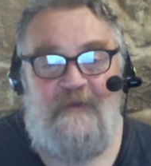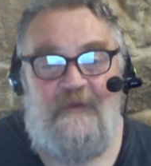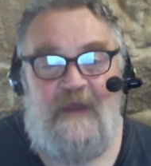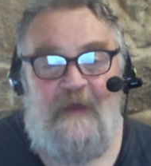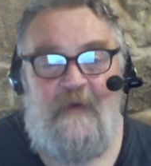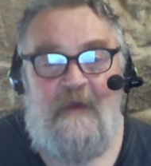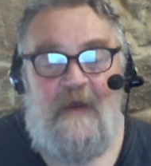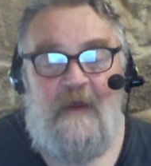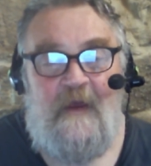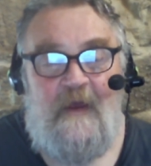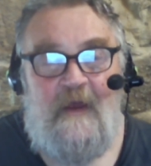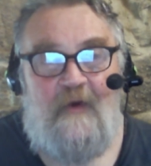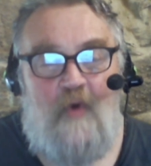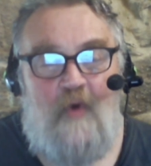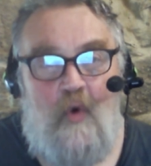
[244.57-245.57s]
Yeah,
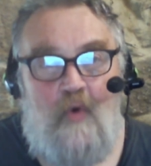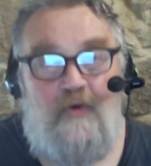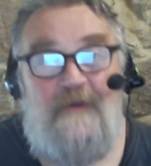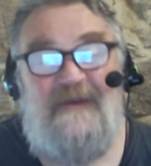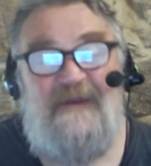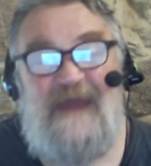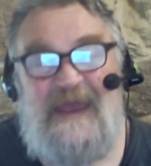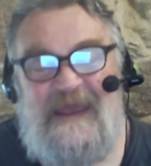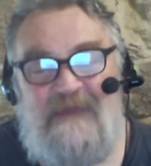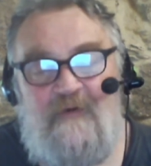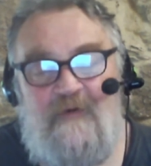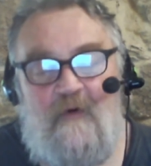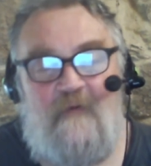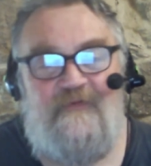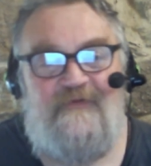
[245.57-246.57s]
cordoned it
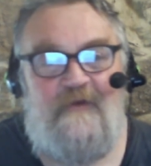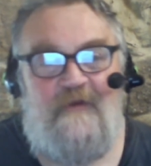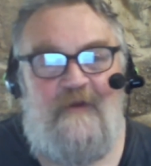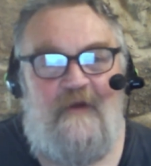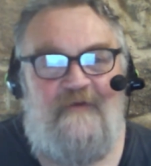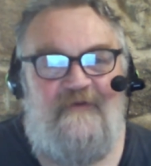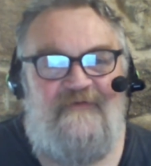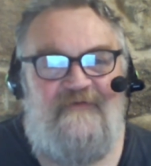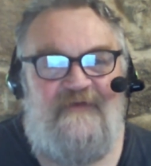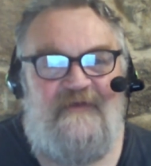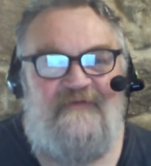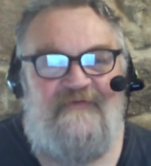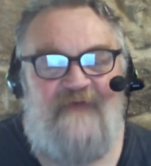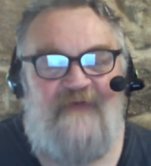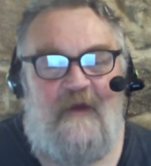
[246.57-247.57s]
off, so notice
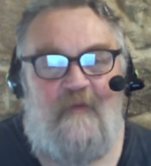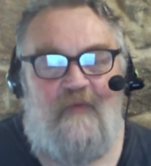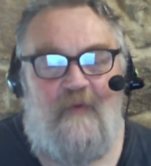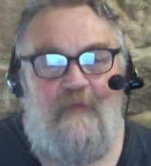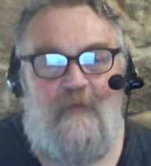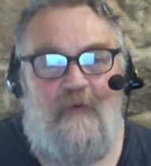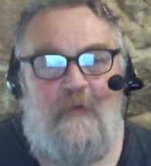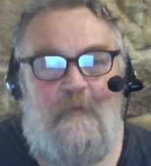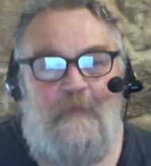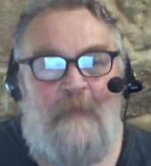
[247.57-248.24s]
it's separable.